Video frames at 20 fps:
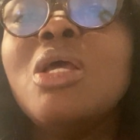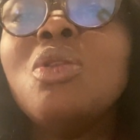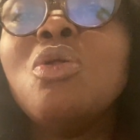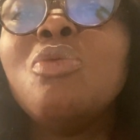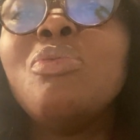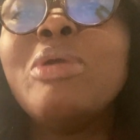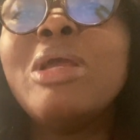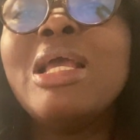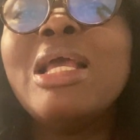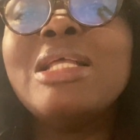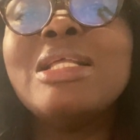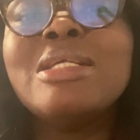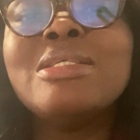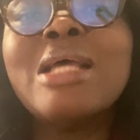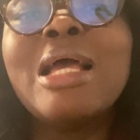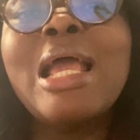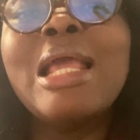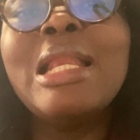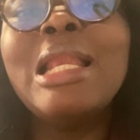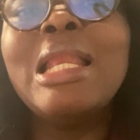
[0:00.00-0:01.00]
there's
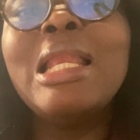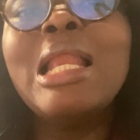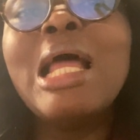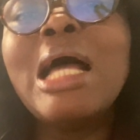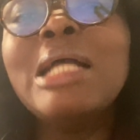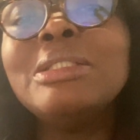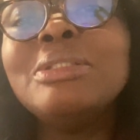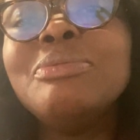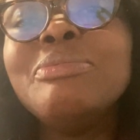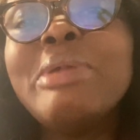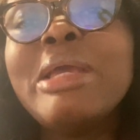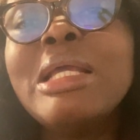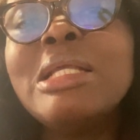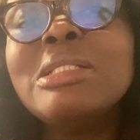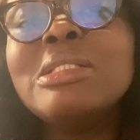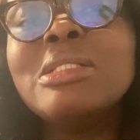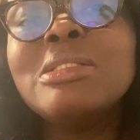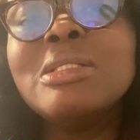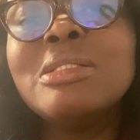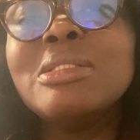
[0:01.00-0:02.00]
an
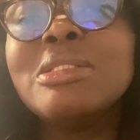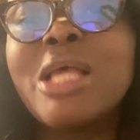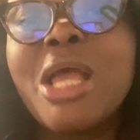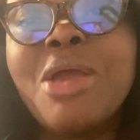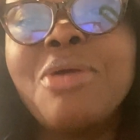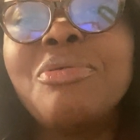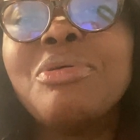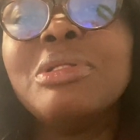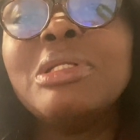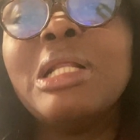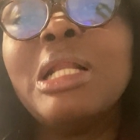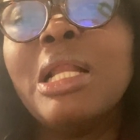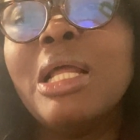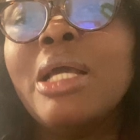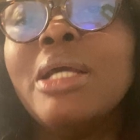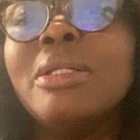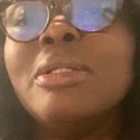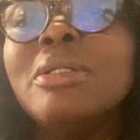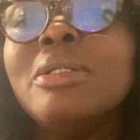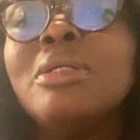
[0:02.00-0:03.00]
enlargement in the thyroid
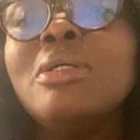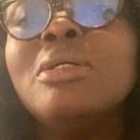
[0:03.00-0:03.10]
gland,